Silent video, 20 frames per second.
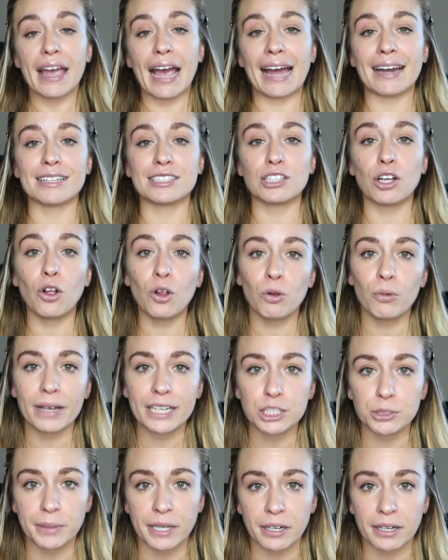And as
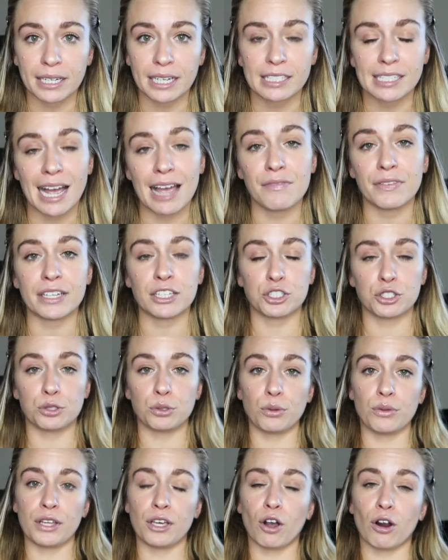always, we are gonna dive
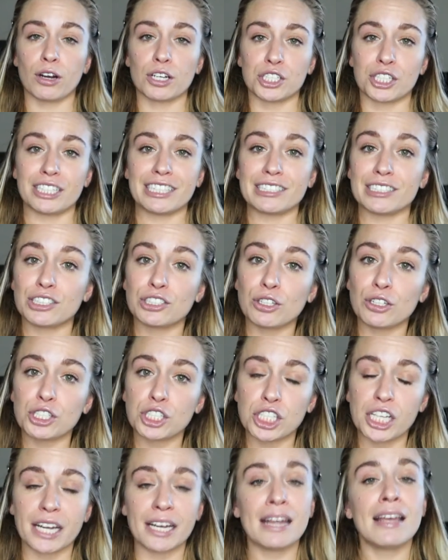into the origin and
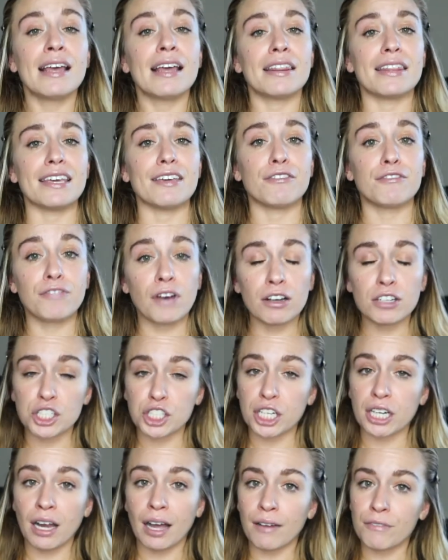insertion, the
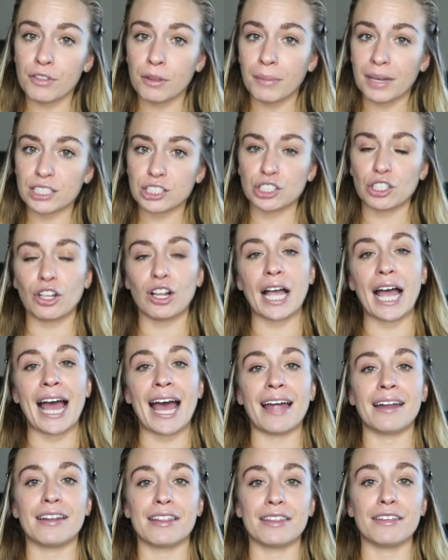function of the muscle,
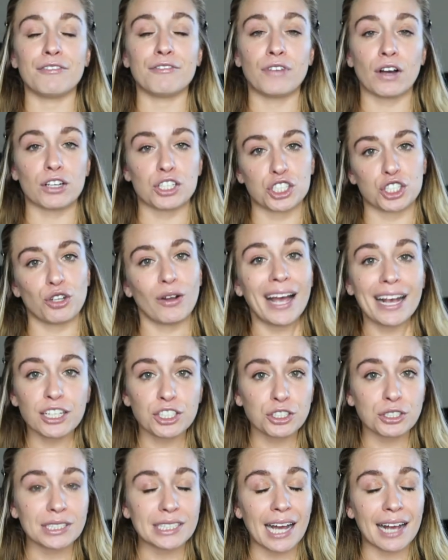and the functional
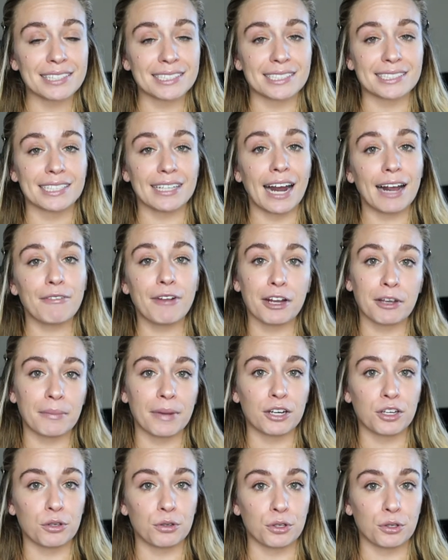exercises that I
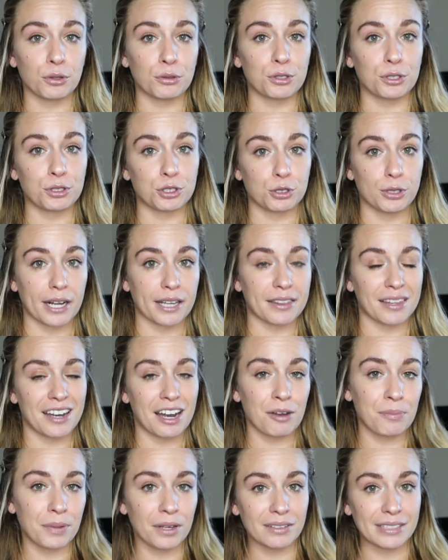recommend you do to strengthen
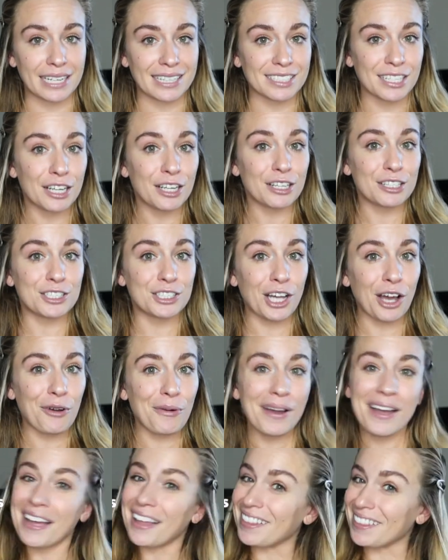and build it.
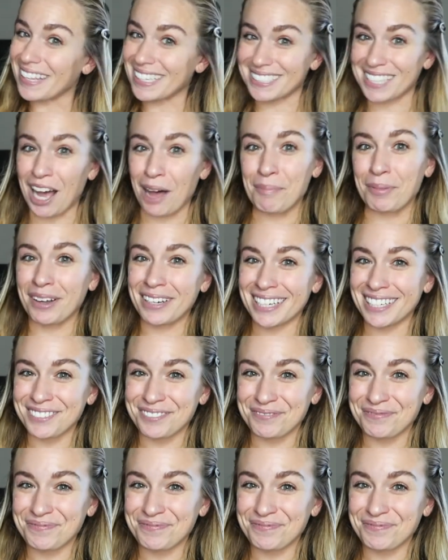So let's hop on in.